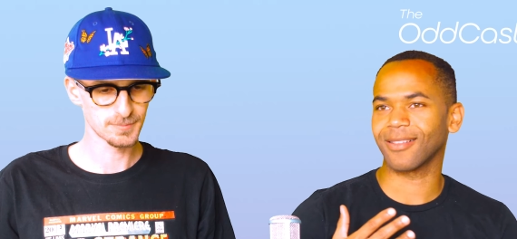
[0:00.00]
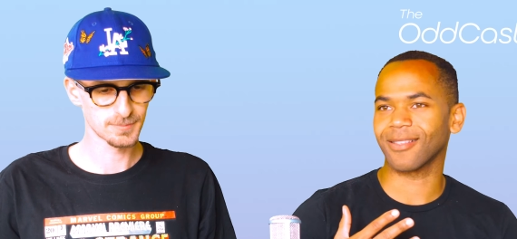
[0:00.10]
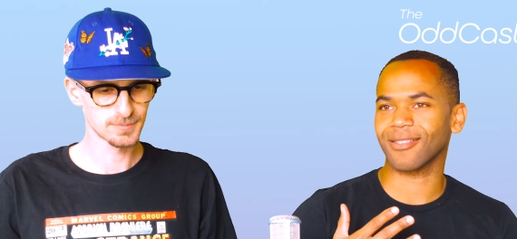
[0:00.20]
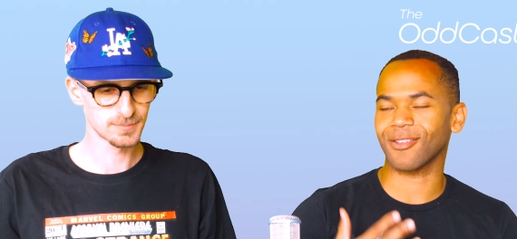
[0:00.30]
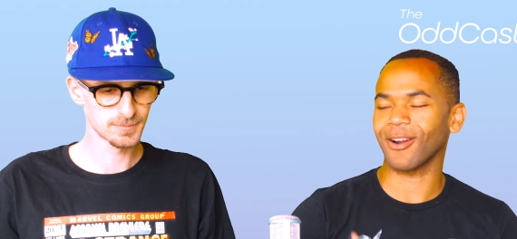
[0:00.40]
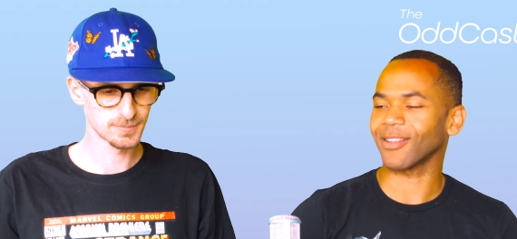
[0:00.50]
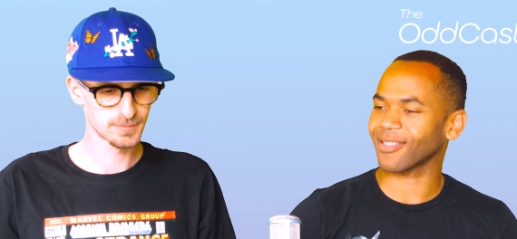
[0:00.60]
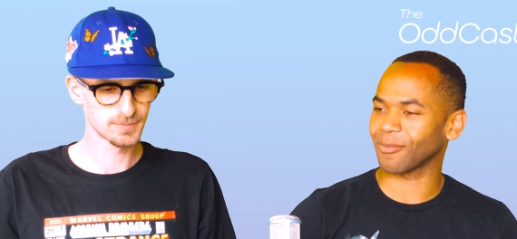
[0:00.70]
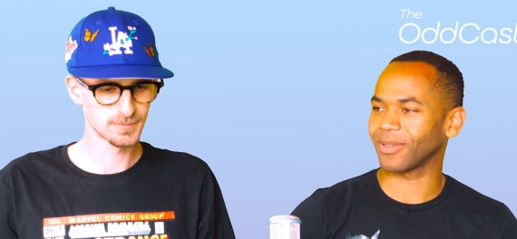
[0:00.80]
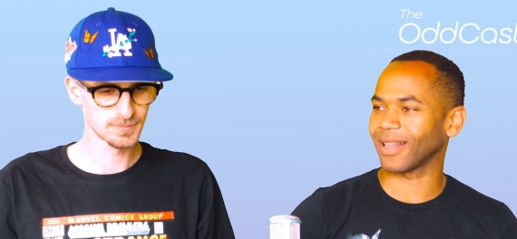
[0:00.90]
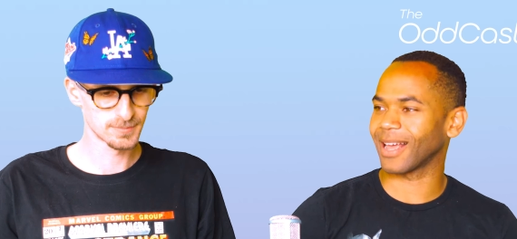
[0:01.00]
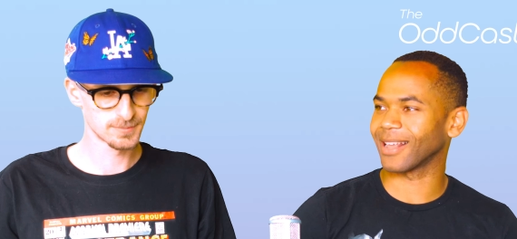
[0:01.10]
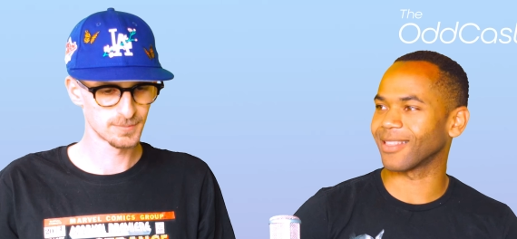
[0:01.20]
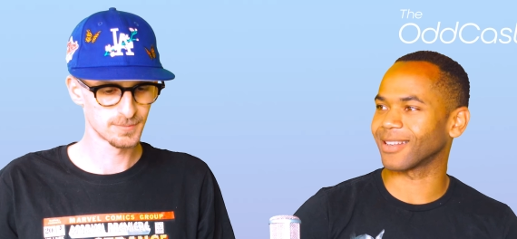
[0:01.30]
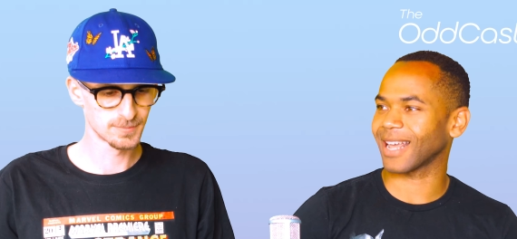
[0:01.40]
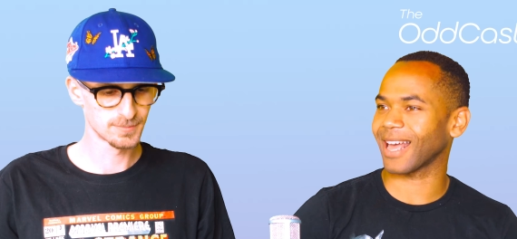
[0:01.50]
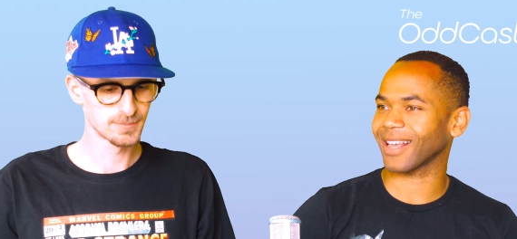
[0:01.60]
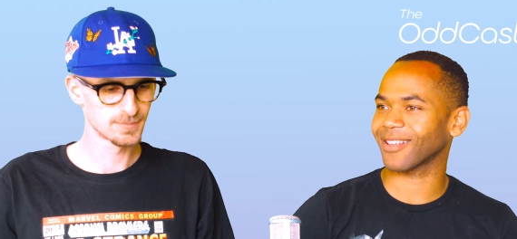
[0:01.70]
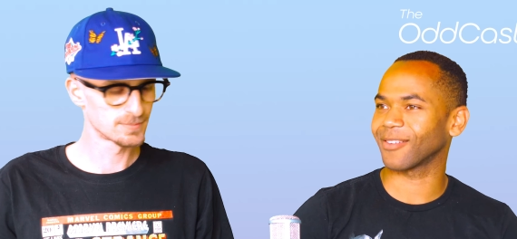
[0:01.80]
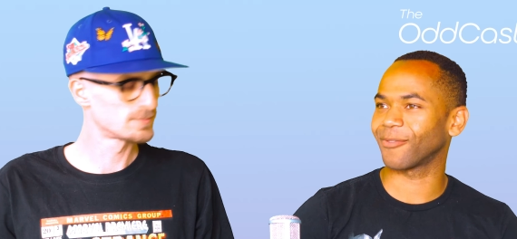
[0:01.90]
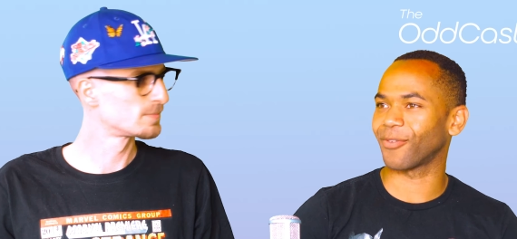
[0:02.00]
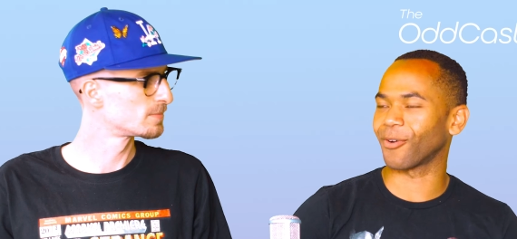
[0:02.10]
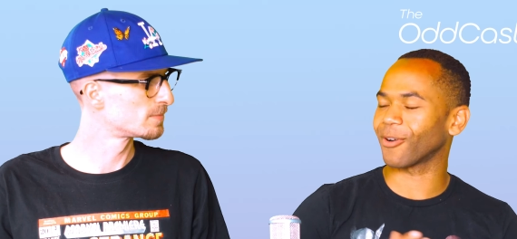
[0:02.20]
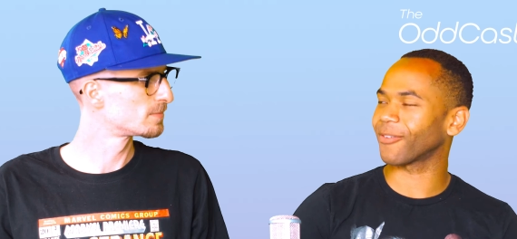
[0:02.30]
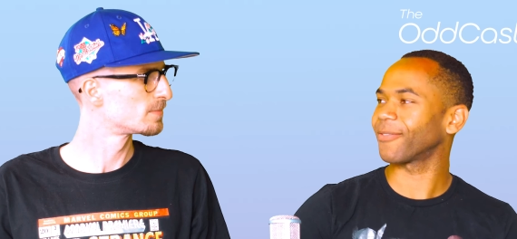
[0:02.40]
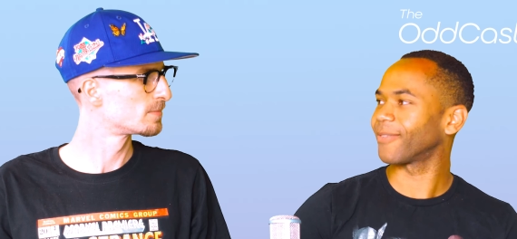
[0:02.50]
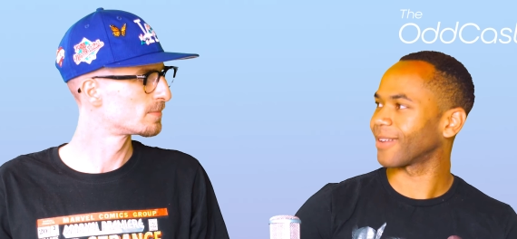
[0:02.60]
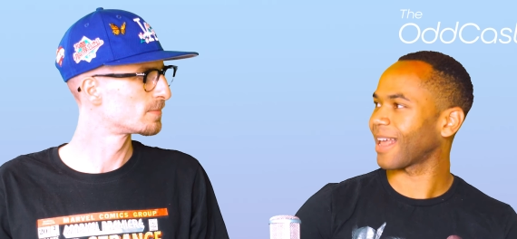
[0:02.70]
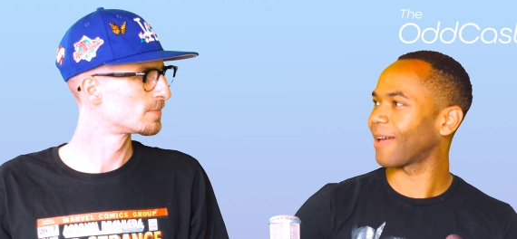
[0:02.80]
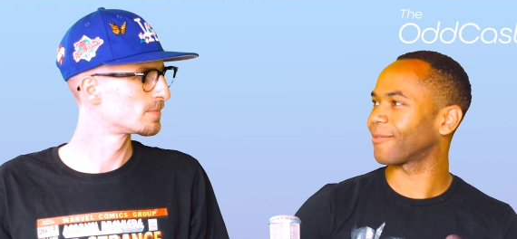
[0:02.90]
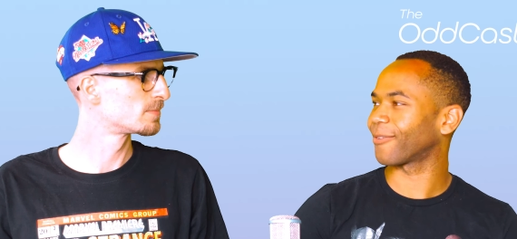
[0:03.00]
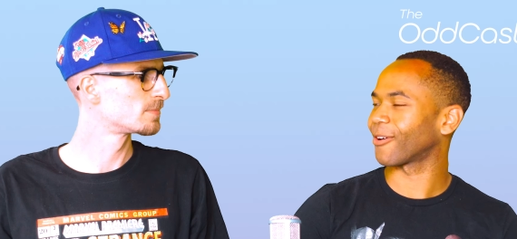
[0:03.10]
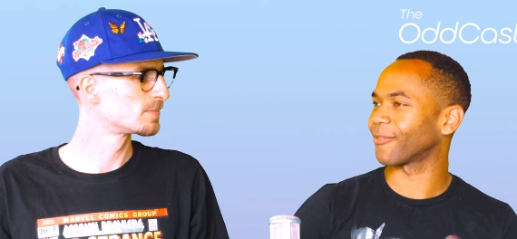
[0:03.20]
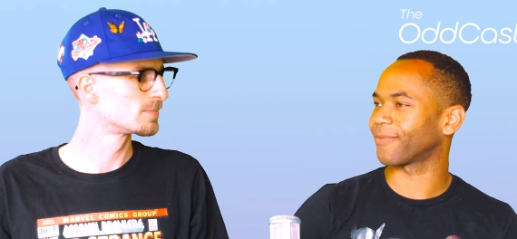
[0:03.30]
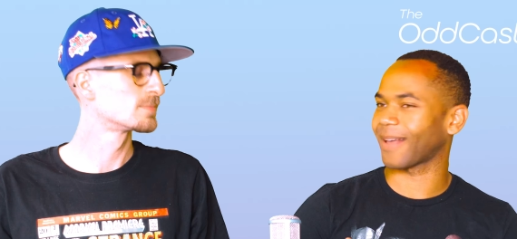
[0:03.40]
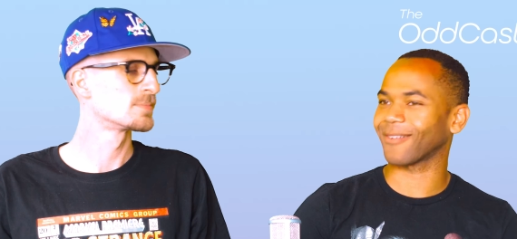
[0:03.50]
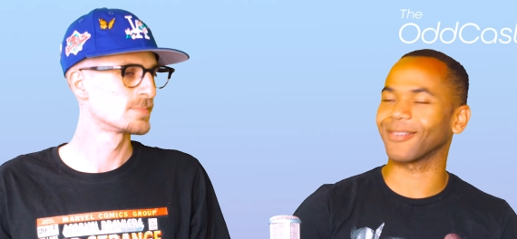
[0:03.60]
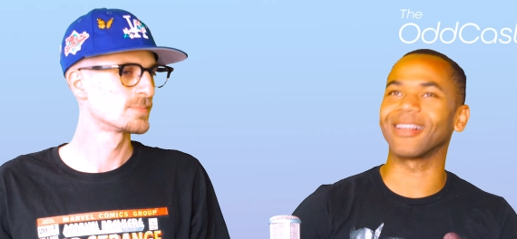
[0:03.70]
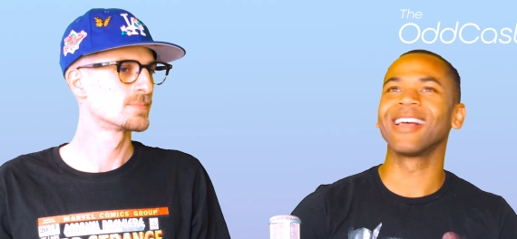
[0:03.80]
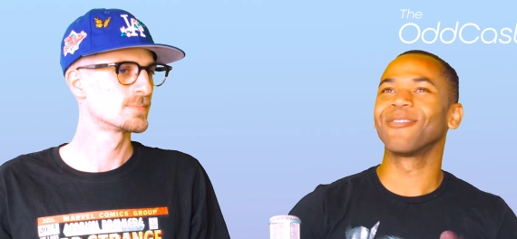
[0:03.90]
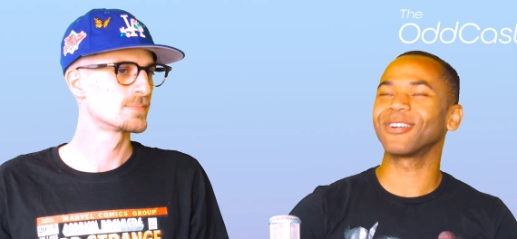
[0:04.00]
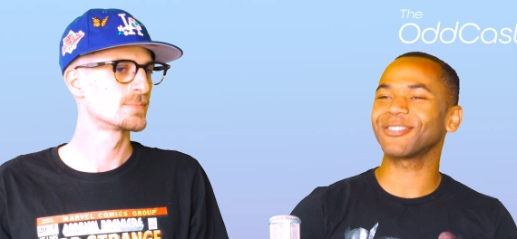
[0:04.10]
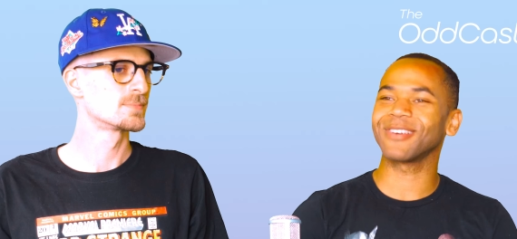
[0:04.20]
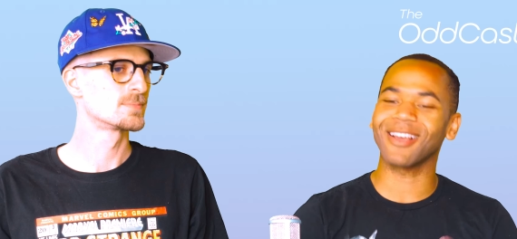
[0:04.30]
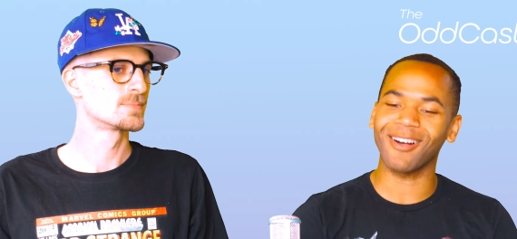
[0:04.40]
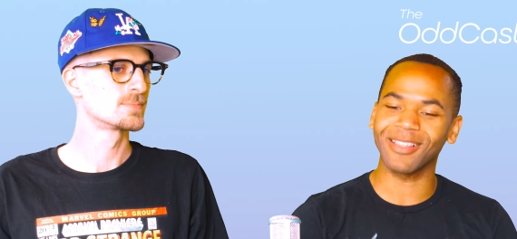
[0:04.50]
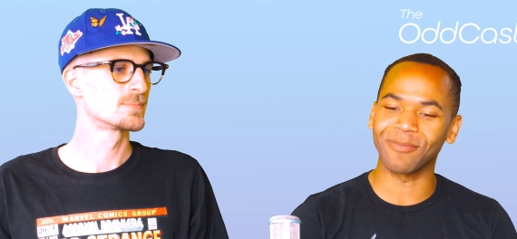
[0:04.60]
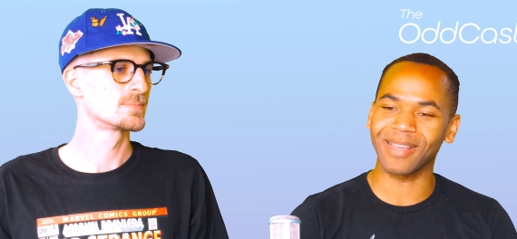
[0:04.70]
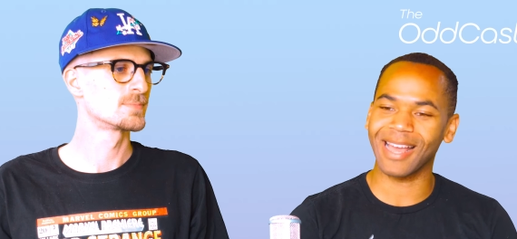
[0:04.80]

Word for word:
Speaker 1: started supplying the tech for Cap for Falcon. What should we call him?